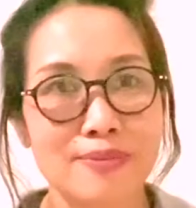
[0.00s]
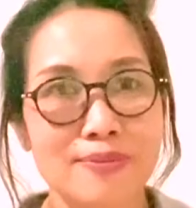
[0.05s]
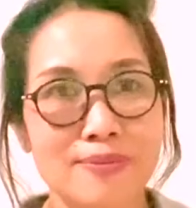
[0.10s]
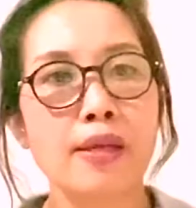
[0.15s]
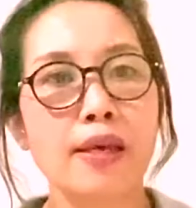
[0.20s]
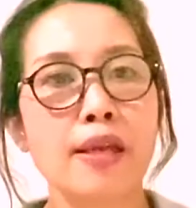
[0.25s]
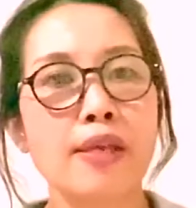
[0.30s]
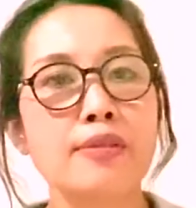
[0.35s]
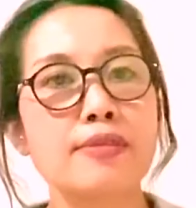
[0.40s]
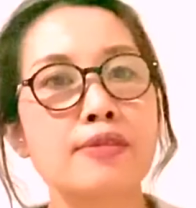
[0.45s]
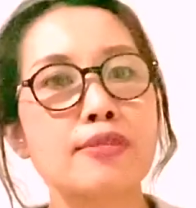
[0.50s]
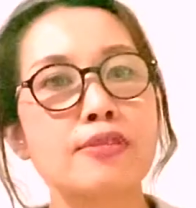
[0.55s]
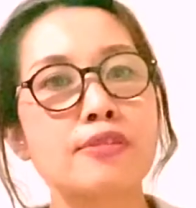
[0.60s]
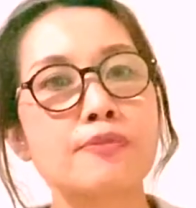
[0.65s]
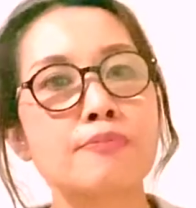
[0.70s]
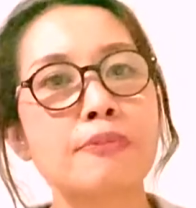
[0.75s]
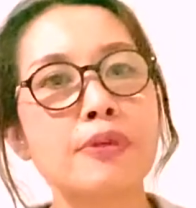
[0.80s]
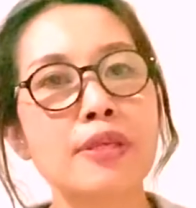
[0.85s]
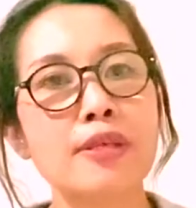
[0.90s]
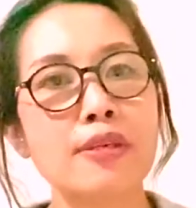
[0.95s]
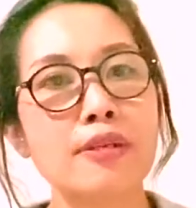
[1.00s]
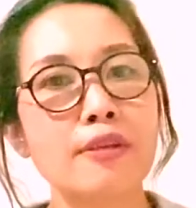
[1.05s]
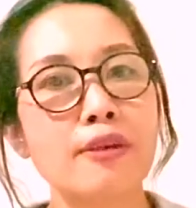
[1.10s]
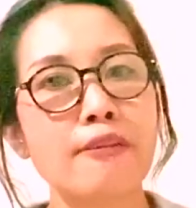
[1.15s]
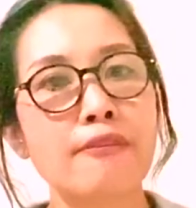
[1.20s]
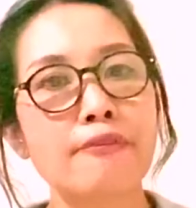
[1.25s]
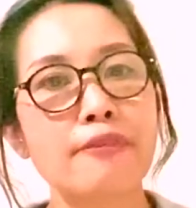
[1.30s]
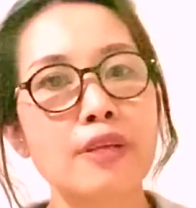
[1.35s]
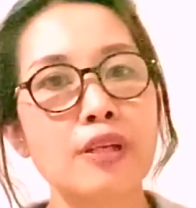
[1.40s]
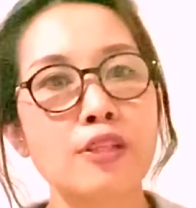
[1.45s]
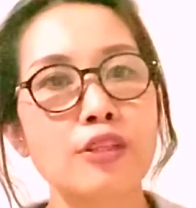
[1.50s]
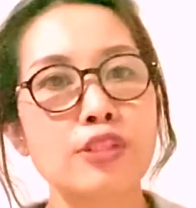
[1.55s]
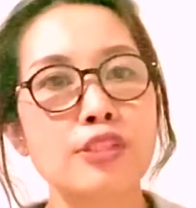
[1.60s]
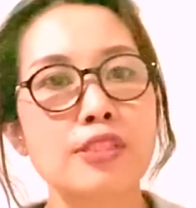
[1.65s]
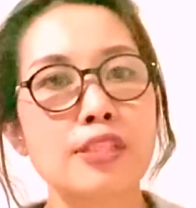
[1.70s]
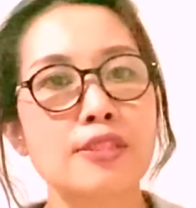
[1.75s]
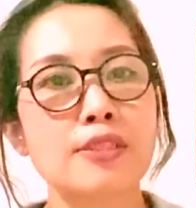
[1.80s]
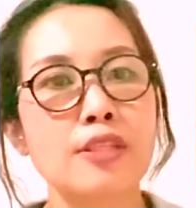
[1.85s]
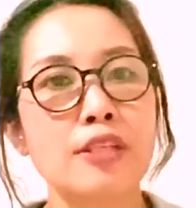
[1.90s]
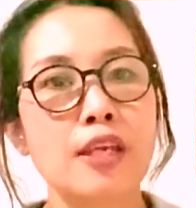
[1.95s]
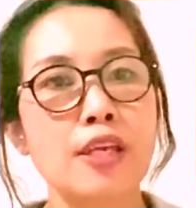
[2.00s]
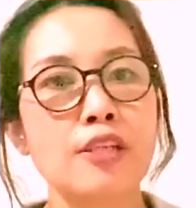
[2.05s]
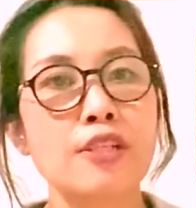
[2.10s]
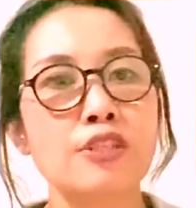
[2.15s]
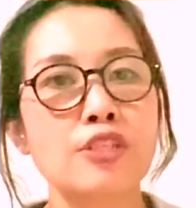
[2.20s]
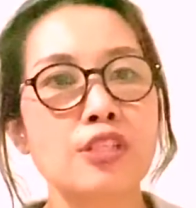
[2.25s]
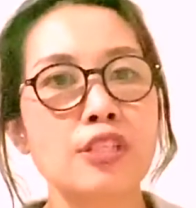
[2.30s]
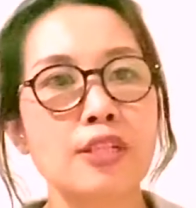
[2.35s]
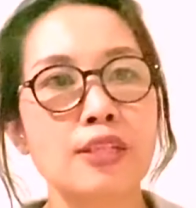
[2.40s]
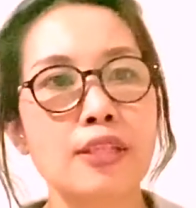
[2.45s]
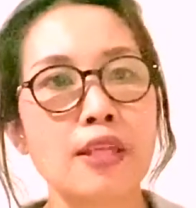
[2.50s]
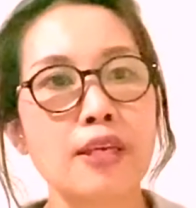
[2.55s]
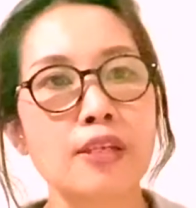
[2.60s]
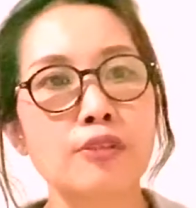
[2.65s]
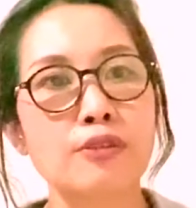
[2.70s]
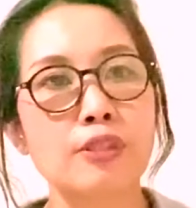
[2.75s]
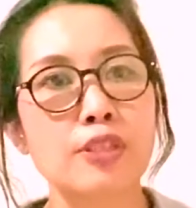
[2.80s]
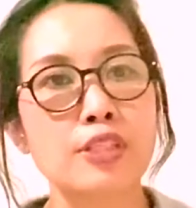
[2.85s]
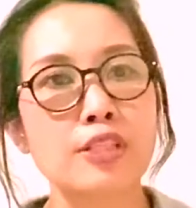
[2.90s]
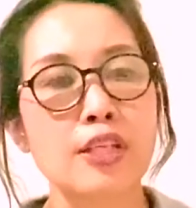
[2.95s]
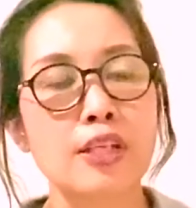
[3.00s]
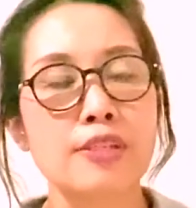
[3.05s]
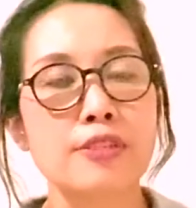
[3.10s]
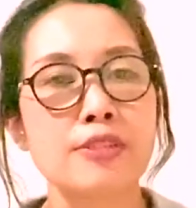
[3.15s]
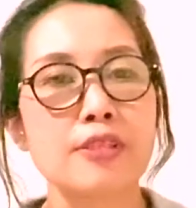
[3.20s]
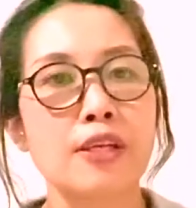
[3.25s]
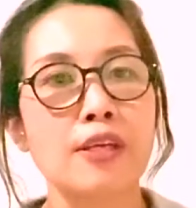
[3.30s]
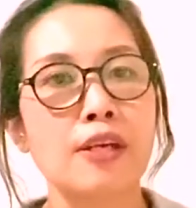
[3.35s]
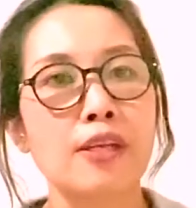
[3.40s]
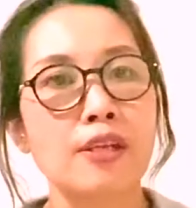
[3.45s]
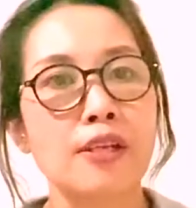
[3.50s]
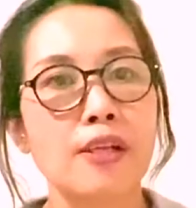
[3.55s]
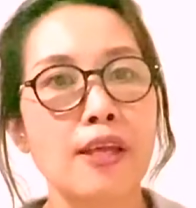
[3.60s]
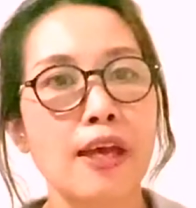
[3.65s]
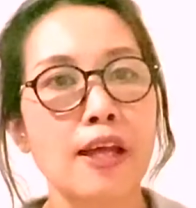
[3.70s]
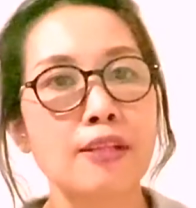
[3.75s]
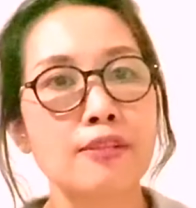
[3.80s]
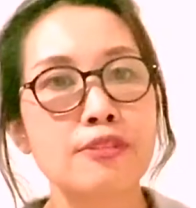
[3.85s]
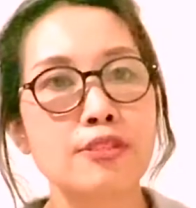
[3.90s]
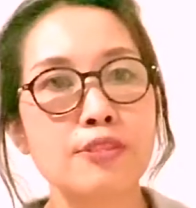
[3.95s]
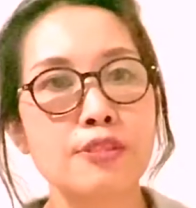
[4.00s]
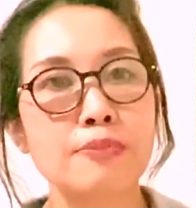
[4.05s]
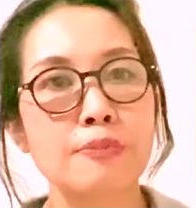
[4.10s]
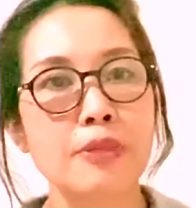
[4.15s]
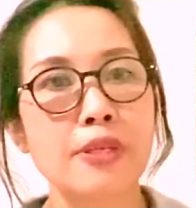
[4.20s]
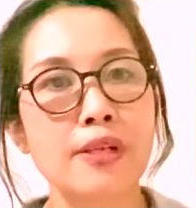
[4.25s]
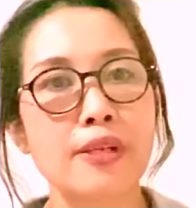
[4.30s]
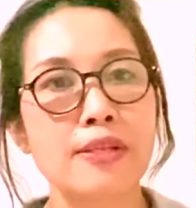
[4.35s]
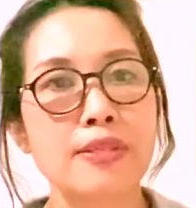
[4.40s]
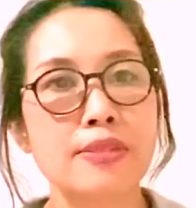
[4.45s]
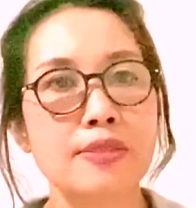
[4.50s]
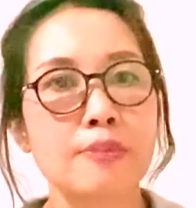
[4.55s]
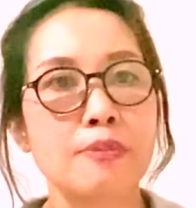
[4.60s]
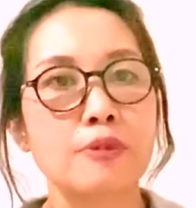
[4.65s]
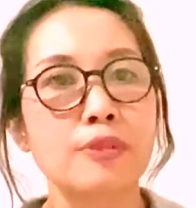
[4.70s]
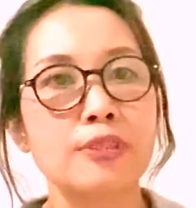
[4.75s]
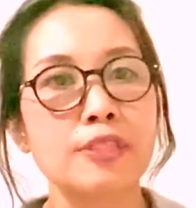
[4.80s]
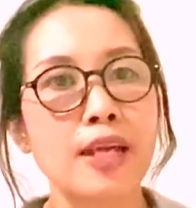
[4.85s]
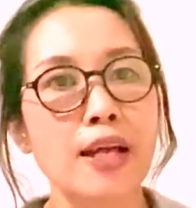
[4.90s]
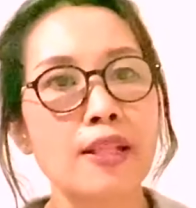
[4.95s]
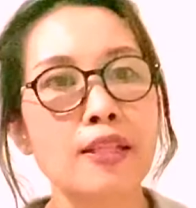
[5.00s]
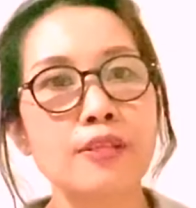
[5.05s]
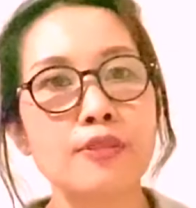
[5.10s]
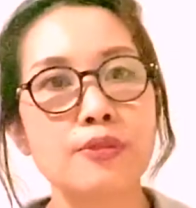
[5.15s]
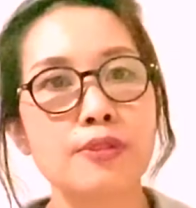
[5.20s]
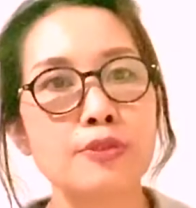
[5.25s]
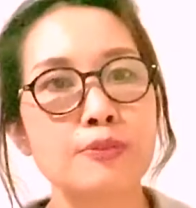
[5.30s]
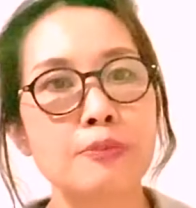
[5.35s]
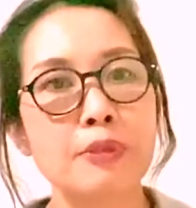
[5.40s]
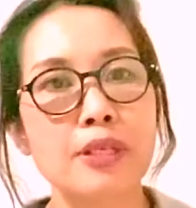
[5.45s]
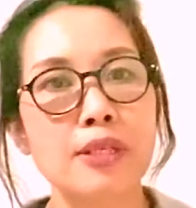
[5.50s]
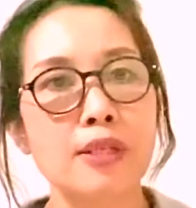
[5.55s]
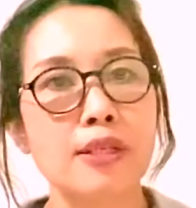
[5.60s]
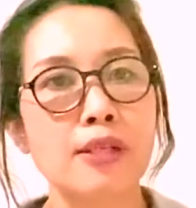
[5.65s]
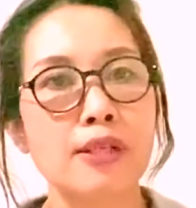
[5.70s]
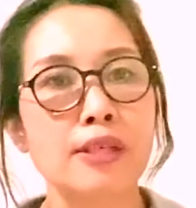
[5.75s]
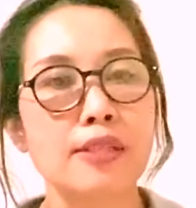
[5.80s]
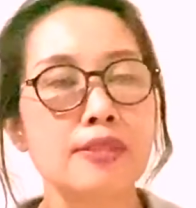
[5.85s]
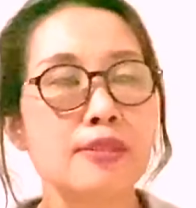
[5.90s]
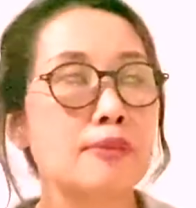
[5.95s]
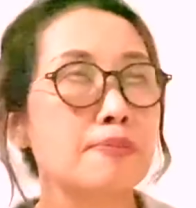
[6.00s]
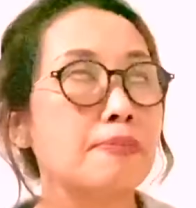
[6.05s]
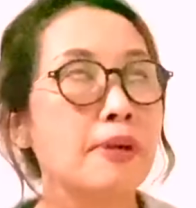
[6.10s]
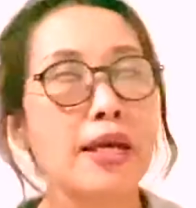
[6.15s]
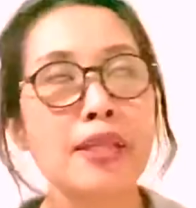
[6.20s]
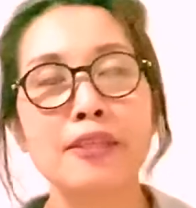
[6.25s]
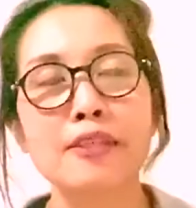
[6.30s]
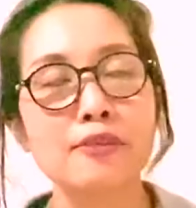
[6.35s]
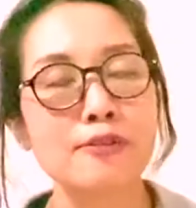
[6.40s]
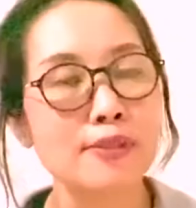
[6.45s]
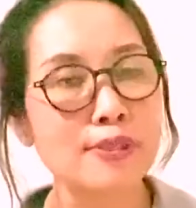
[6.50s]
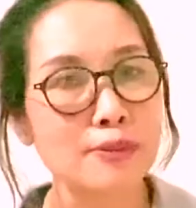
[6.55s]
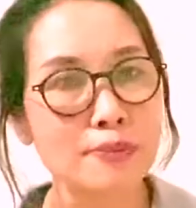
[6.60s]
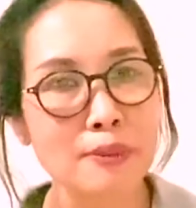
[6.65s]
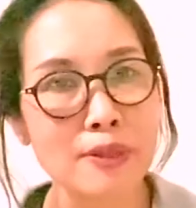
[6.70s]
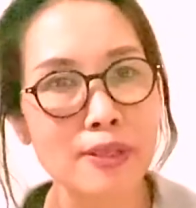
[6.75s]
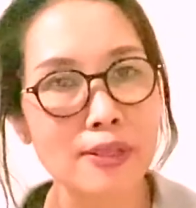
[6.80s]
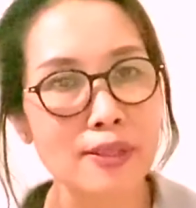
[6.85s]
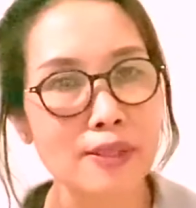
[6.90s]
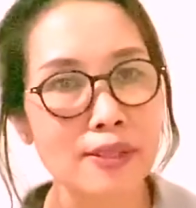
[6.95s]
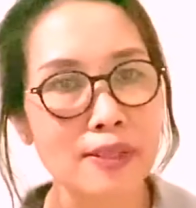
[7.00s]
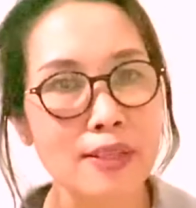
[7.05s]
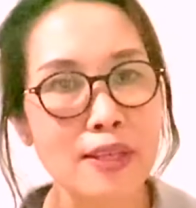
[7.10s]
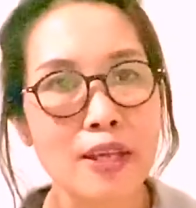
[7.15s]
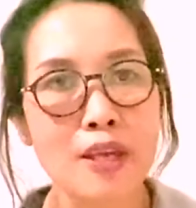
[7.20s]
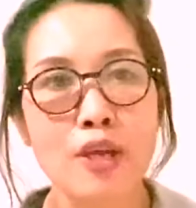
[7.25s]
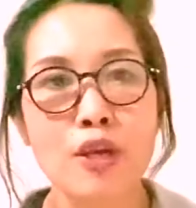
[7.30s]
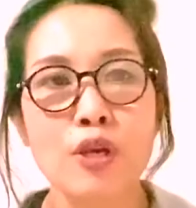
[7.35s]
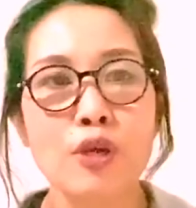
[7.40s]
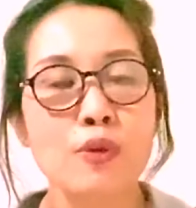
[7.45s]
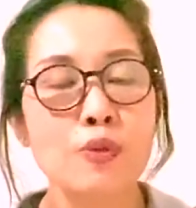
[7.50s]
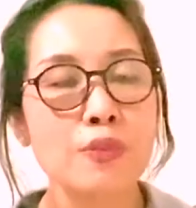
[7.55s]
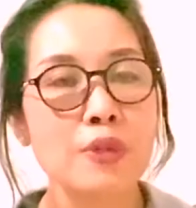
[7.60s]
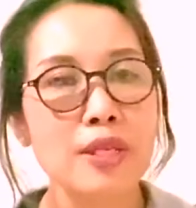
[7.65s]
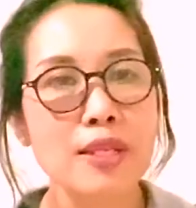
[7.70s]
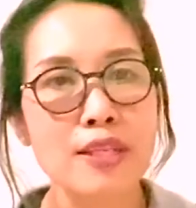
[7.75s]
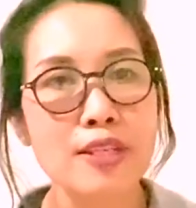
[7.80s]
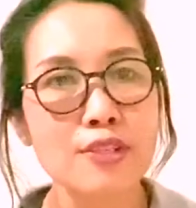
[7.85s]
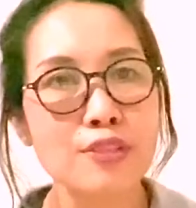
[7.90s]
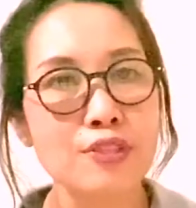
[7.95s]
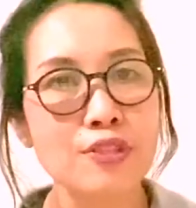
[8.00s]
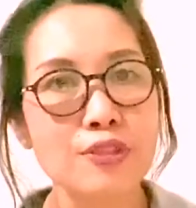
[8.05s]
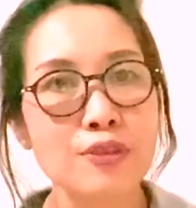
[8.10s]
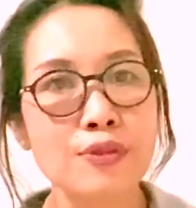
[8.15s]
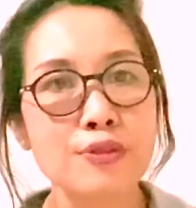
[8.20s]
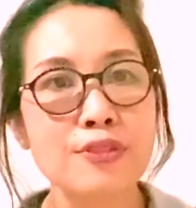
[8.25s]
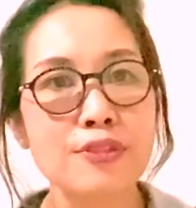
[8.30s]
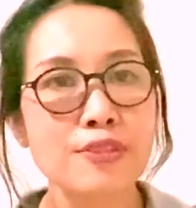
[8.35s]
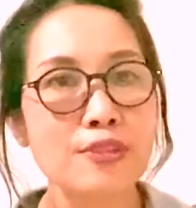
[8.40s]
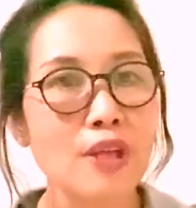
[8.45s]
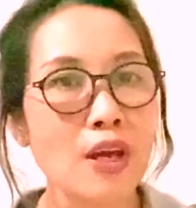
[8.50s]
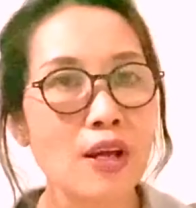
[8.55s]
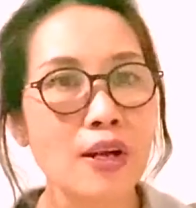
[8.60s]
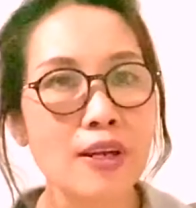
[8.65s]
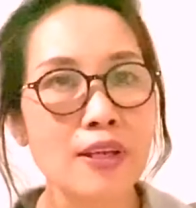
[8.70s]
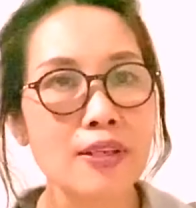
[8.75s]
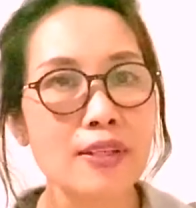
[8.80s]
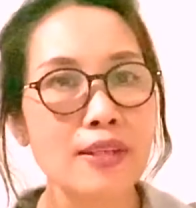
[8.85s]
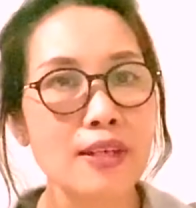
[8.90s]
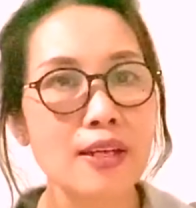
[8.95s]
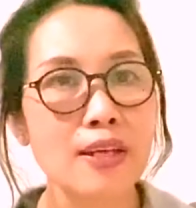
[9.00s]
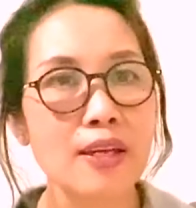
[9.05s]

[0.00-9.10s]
As a speaker of English as an additional language, as an L2 speaker, as a multilingual speaker, as a bilingual speaker, we need to start